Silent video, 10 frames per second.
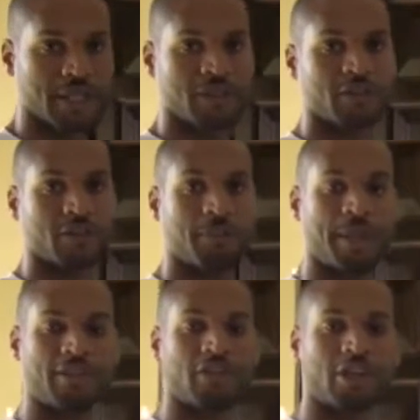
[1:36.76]
is
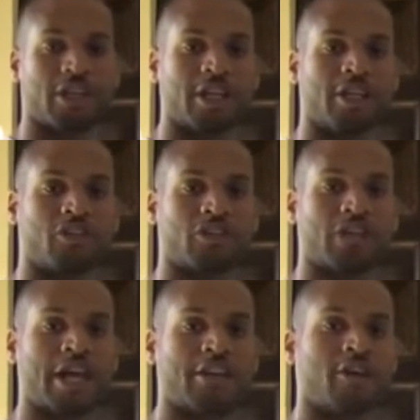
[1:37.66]
basically
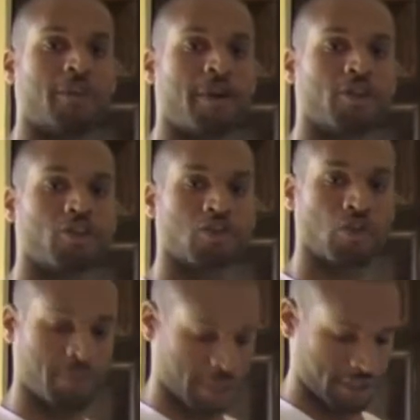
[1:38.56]
just like your mother's
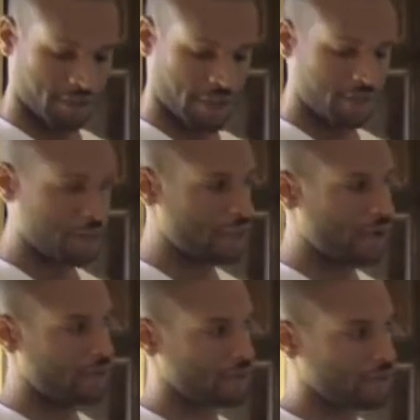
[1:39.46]
womb, because everything
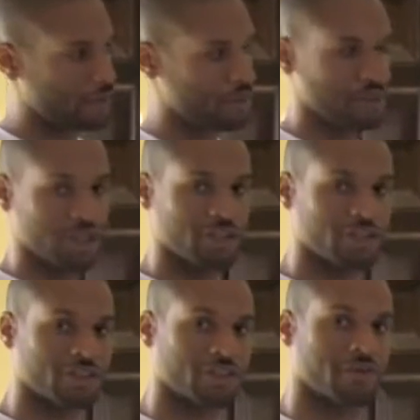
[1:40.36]
on this dimension
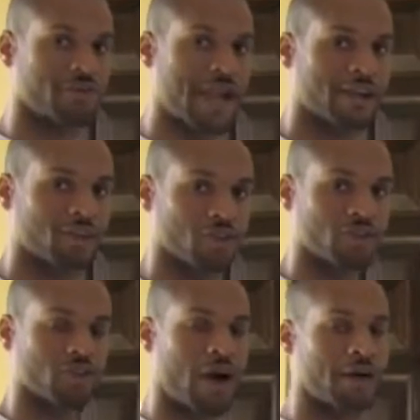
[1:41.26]
exists in fractals.
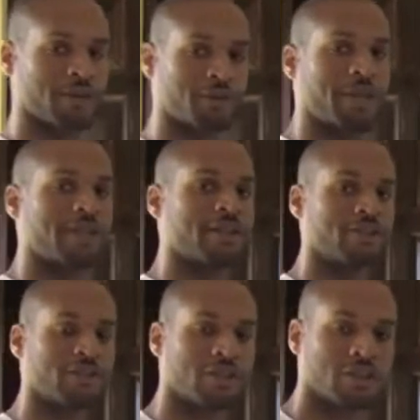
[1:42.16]
So I'll explain
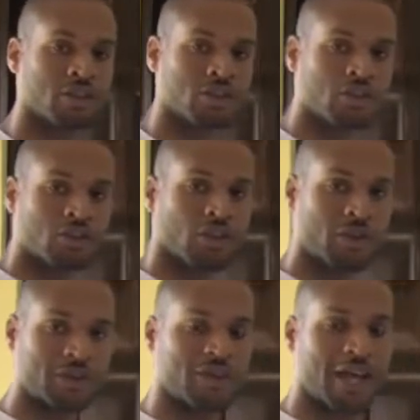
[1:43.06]
this. So
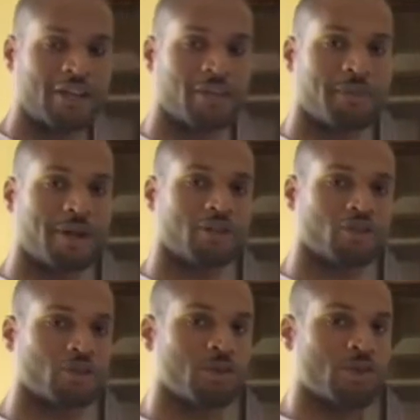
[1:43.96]
inside your
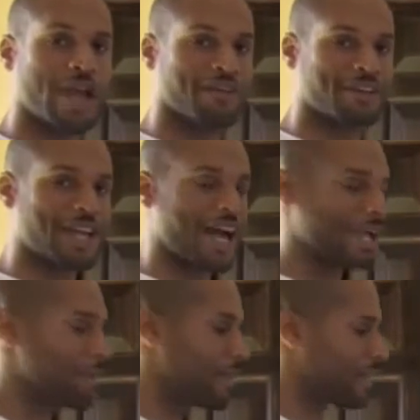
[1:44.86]
mother's womb, you have a
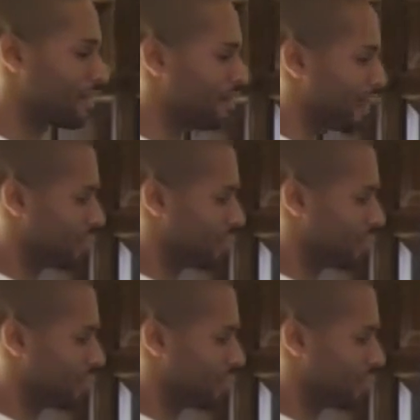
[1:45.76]
9-month